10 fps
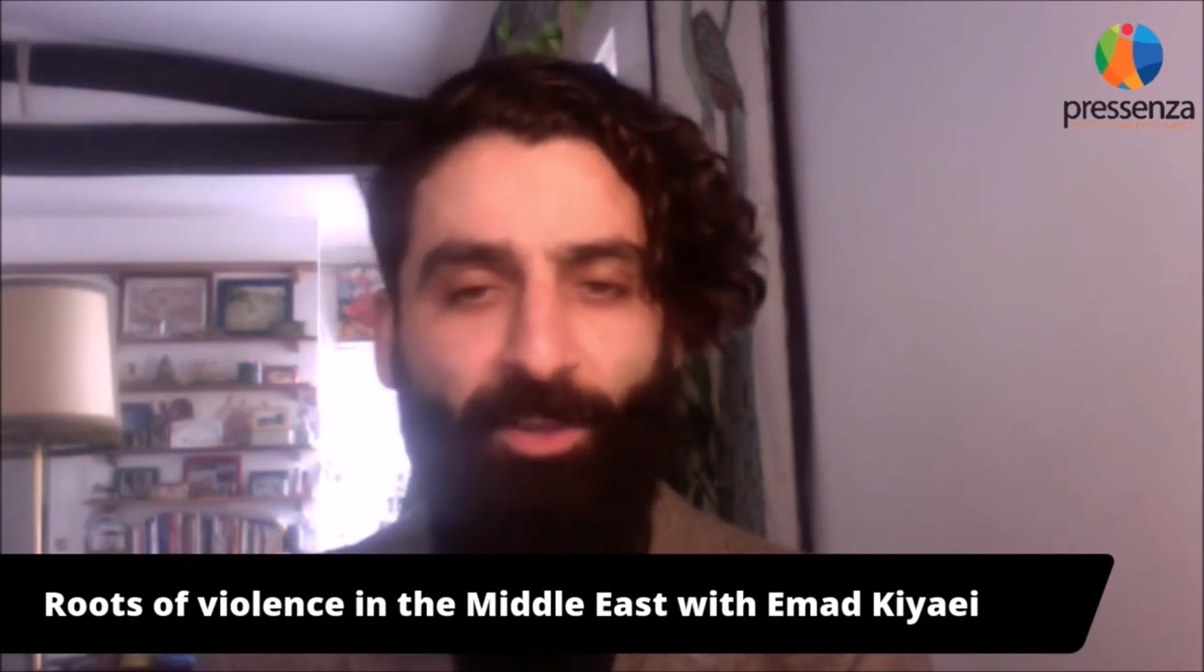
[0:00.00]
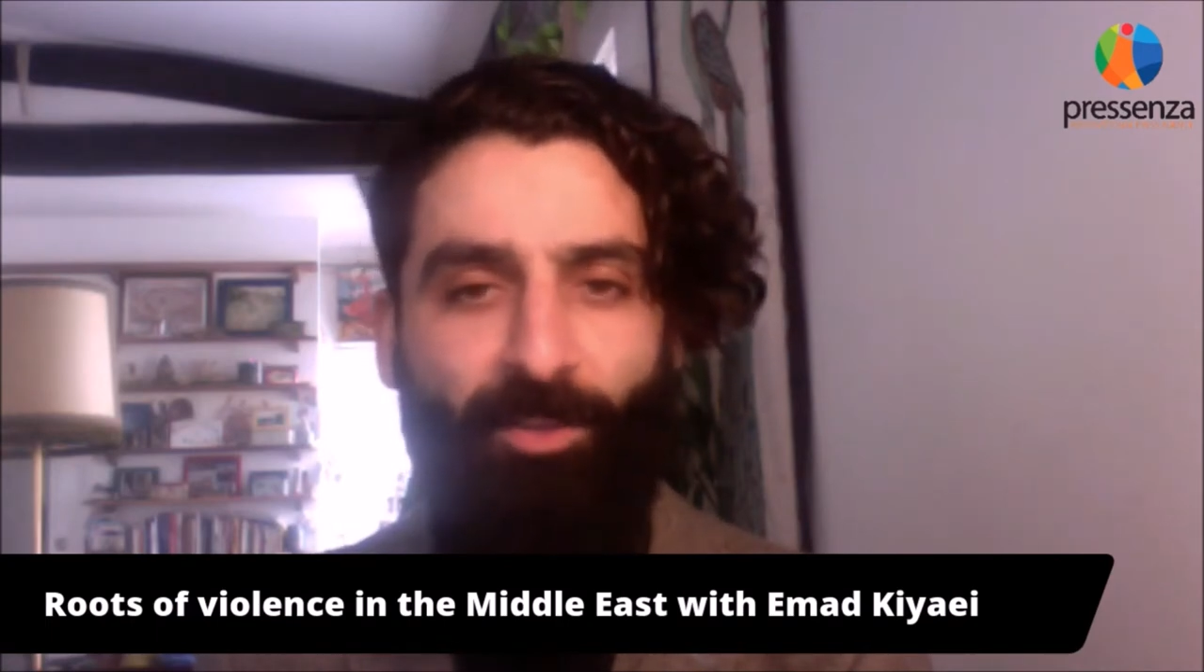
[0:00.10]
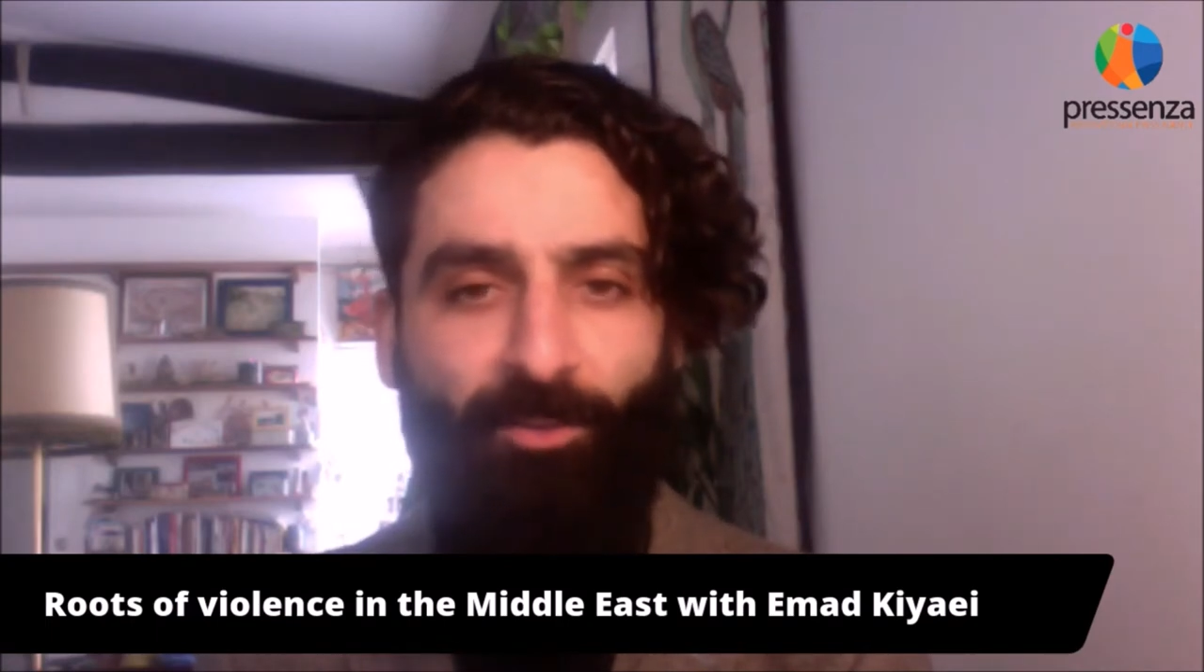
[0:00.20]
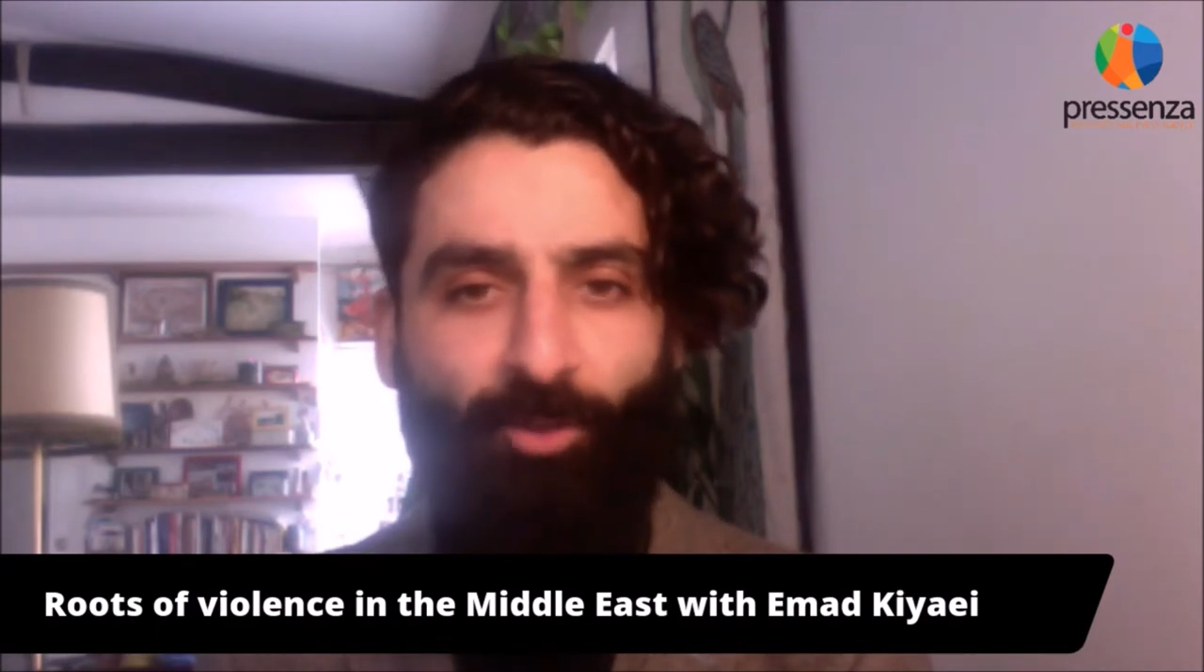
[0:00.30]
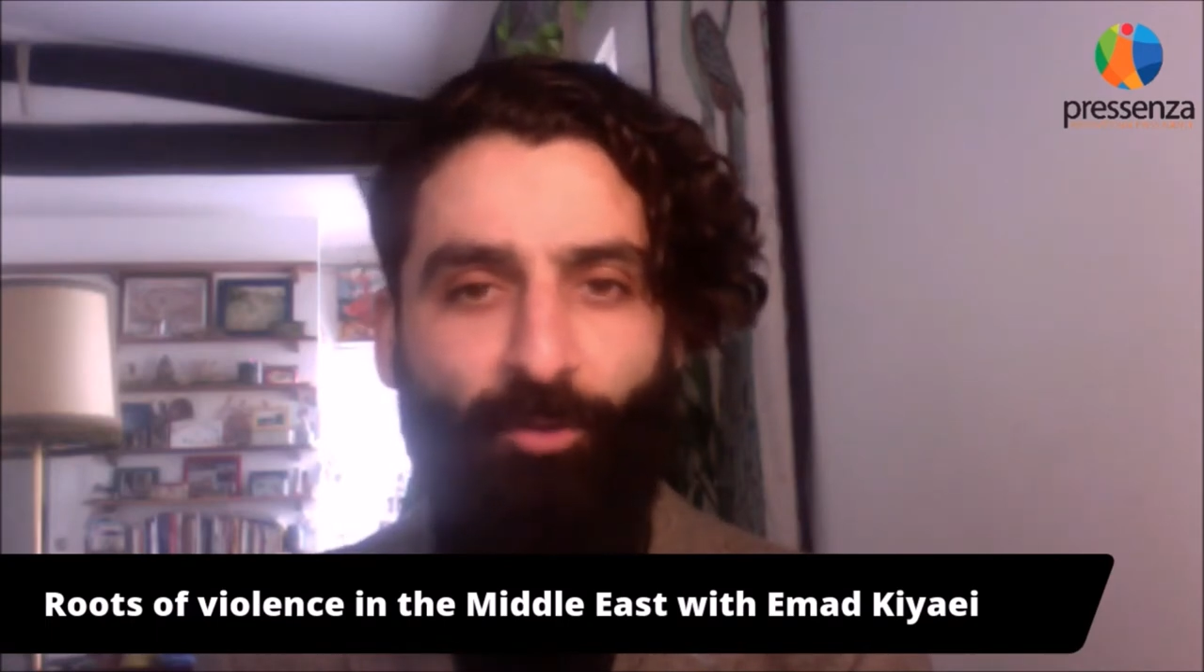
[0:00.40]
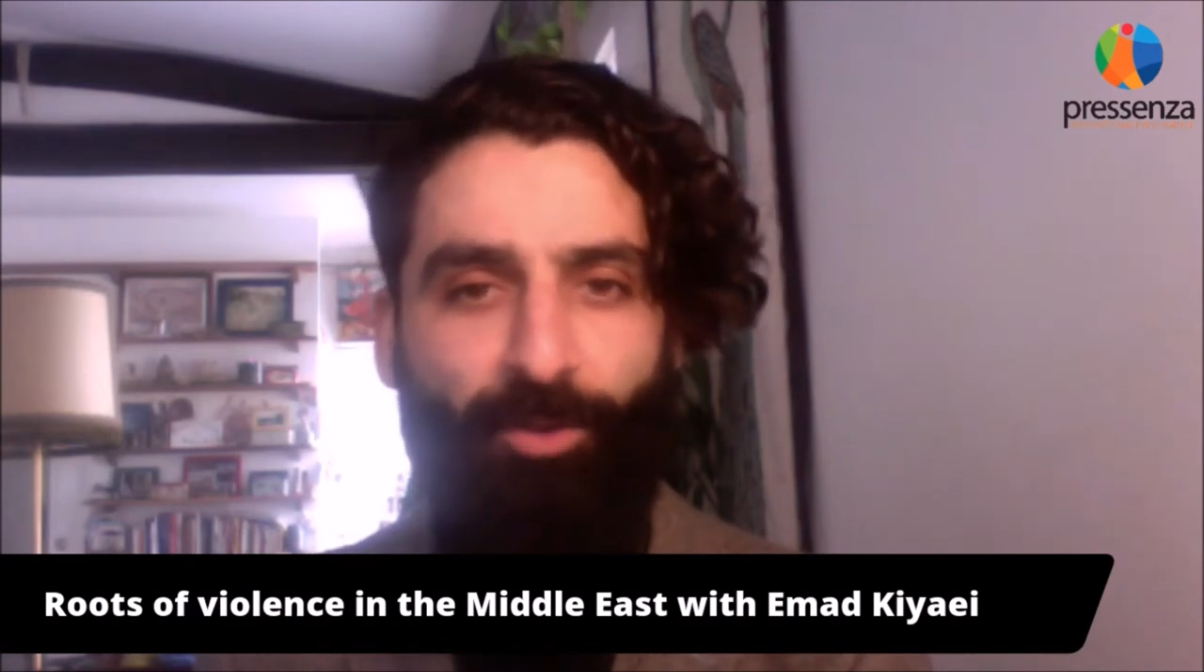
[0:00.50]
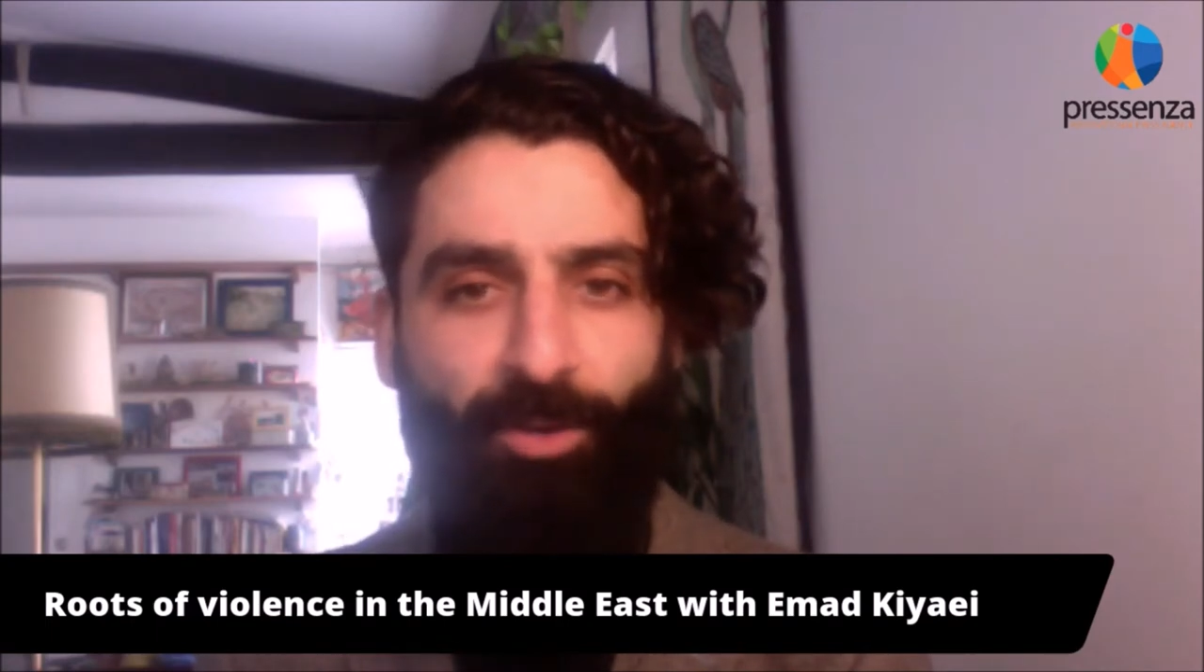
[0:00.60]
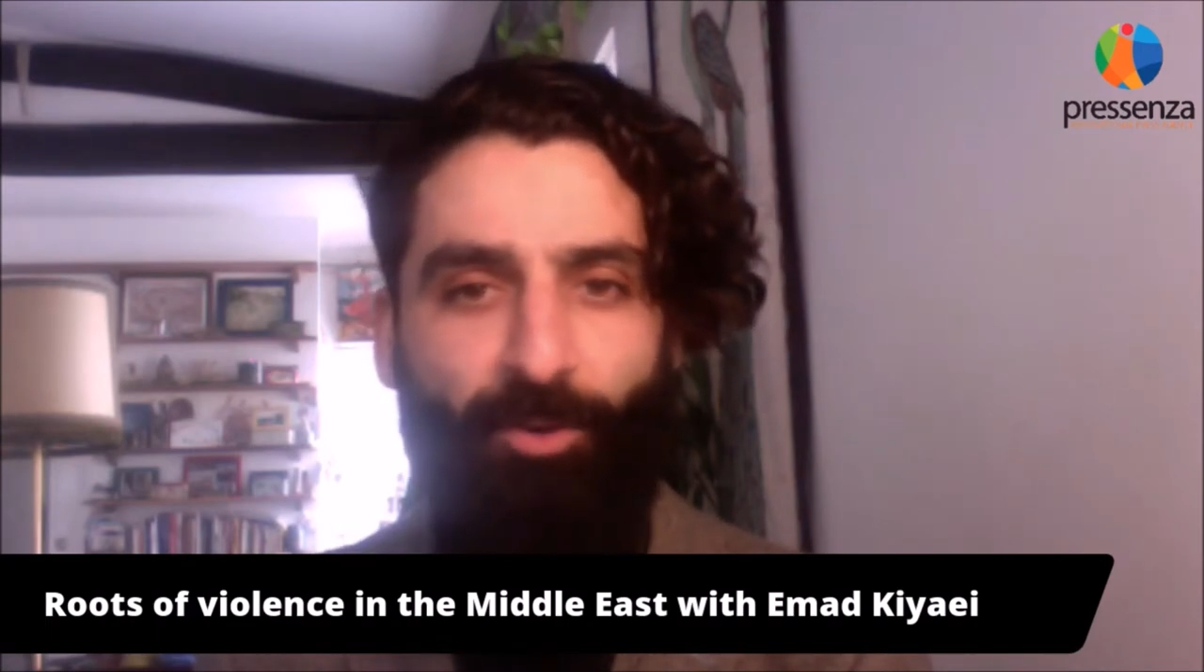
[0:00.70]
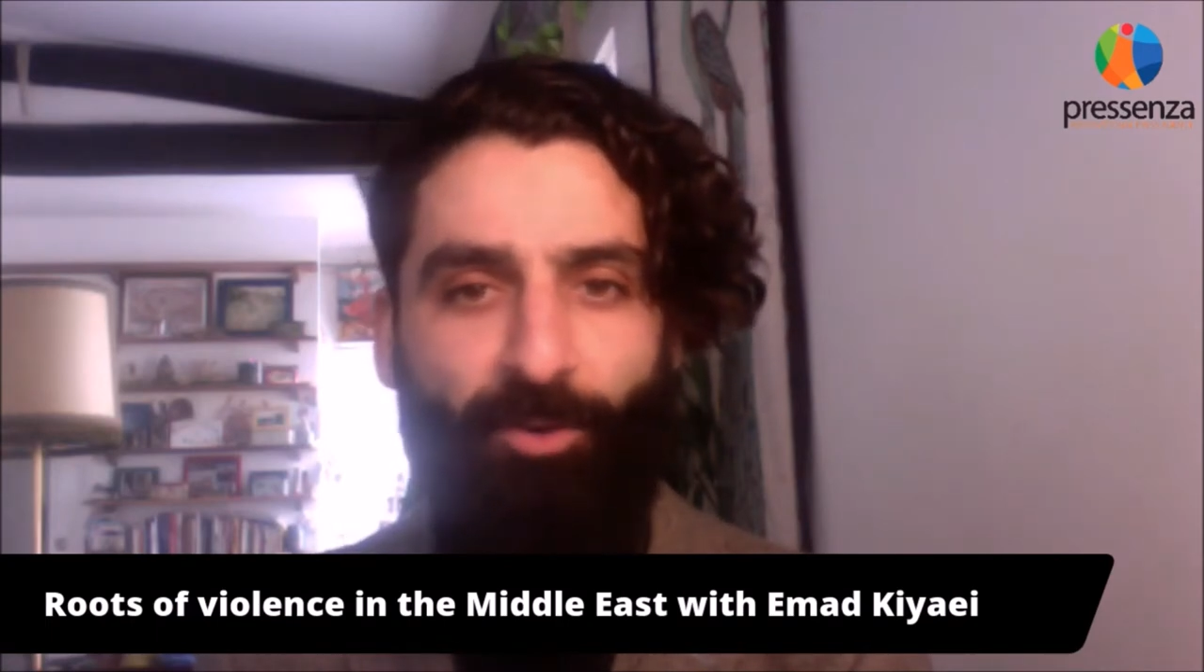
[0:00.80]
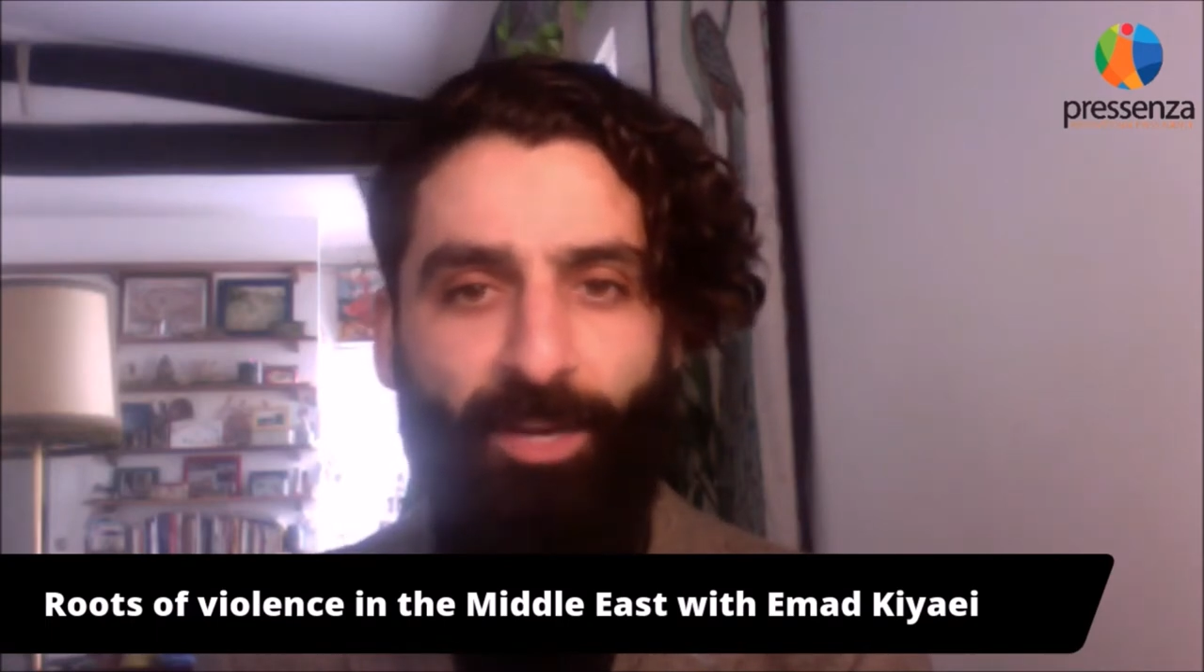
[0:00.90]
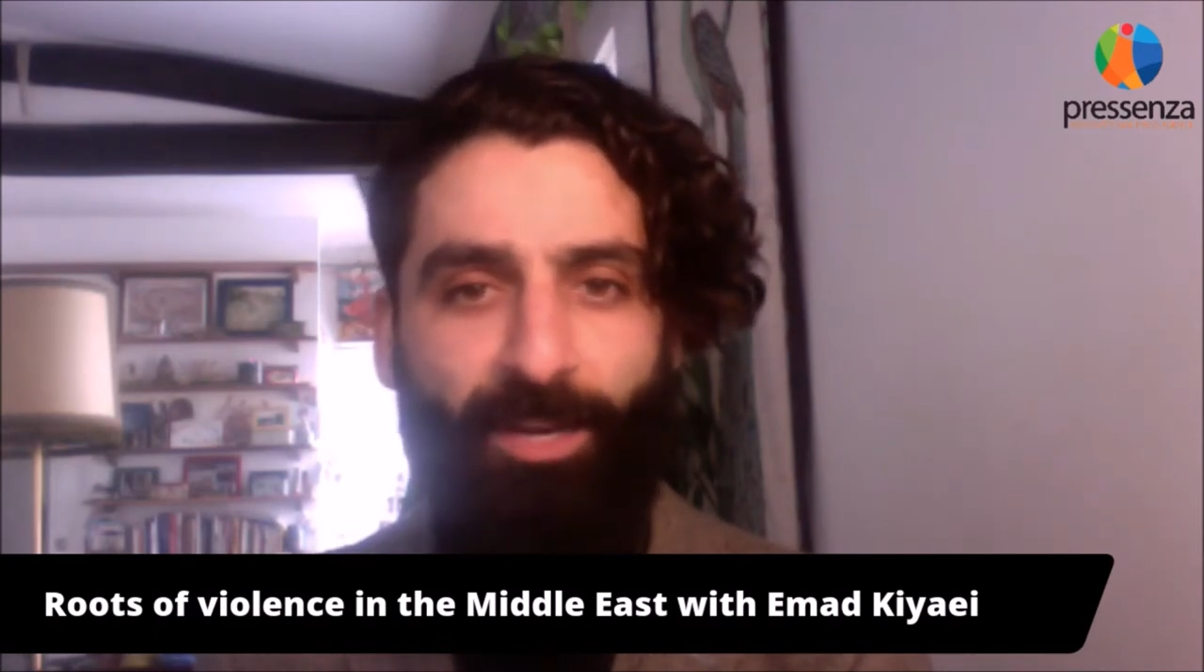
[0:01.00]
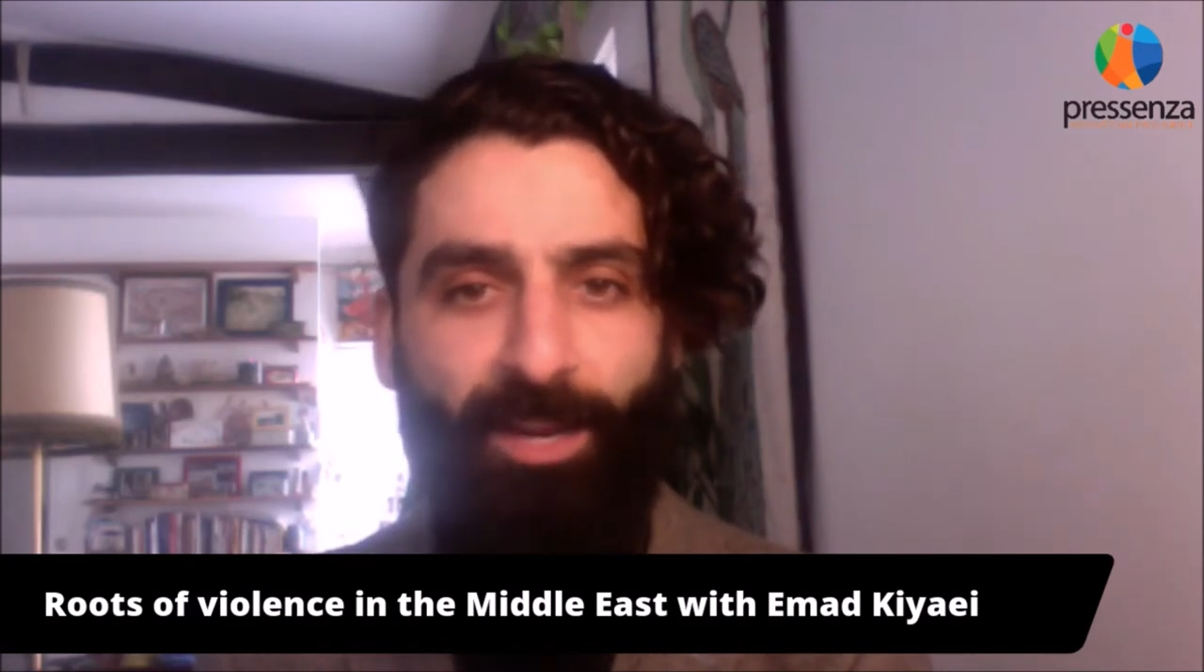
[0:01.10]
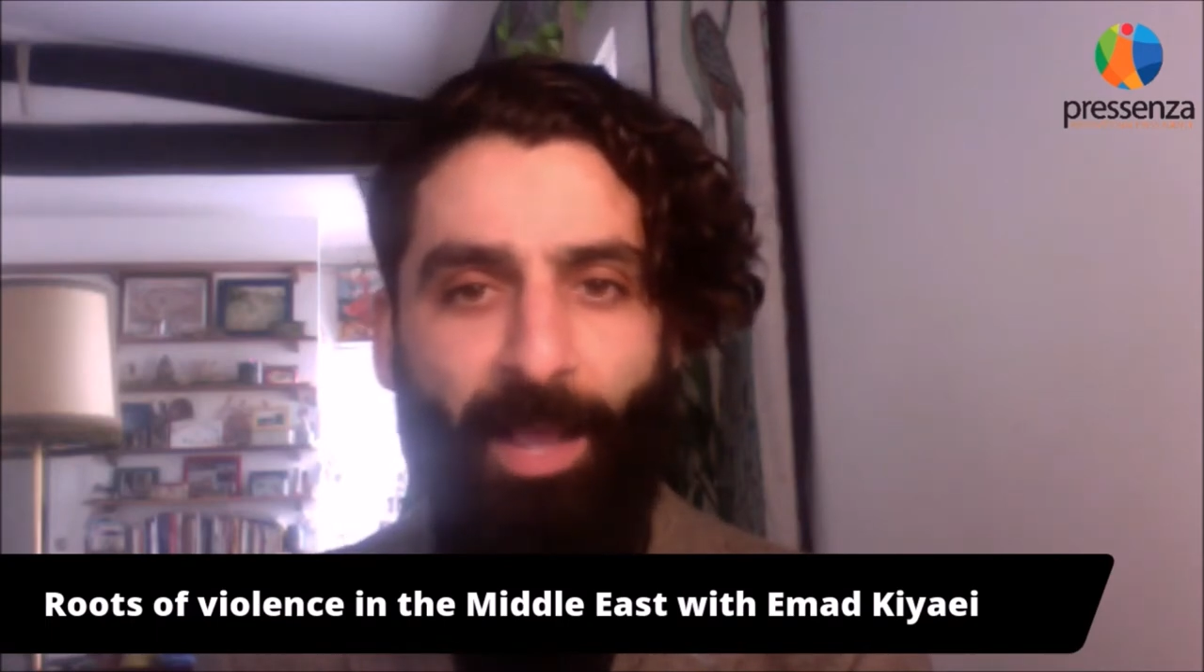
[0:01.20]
Soviet Union,